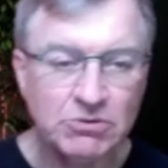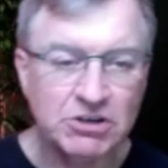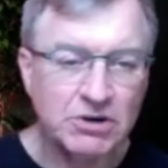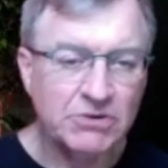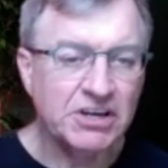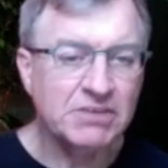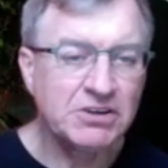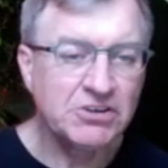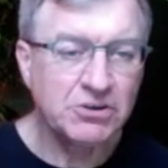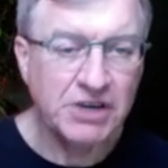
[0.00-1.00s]
do I recommend
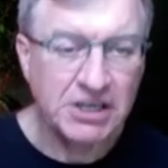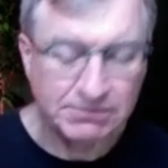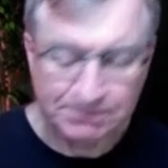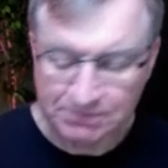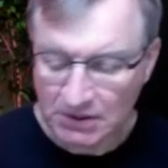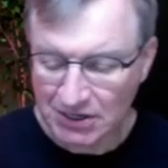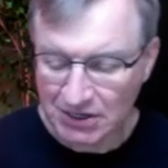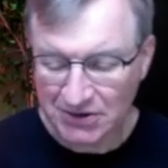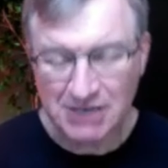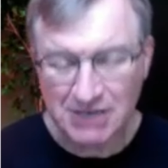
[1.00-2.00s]
you eat? Well, I
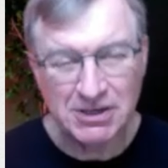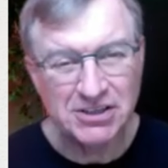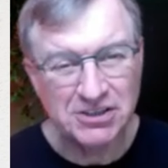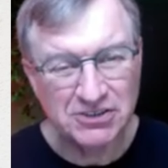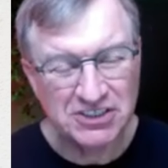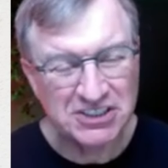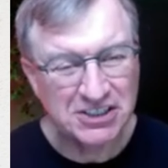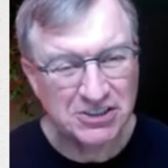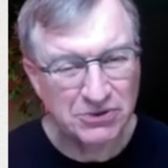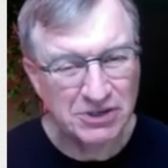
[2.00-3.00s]
recommend you stick
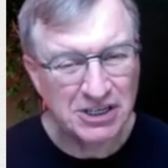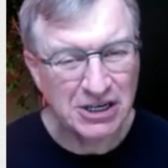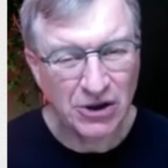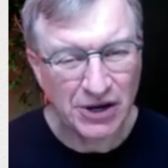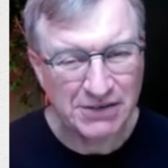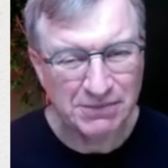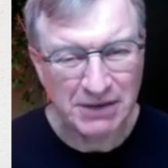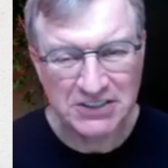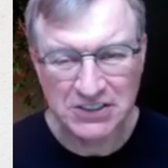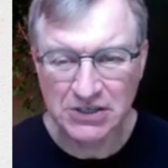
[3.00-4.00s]
to really light,
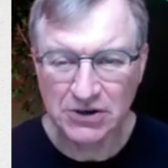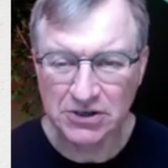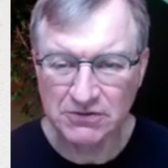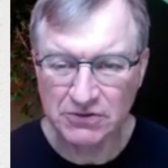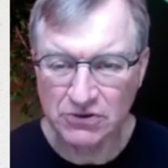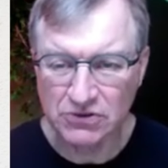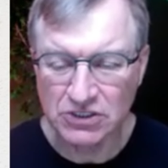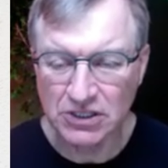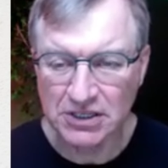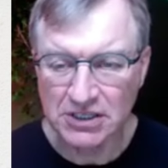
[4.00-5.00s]
basic kind of foods like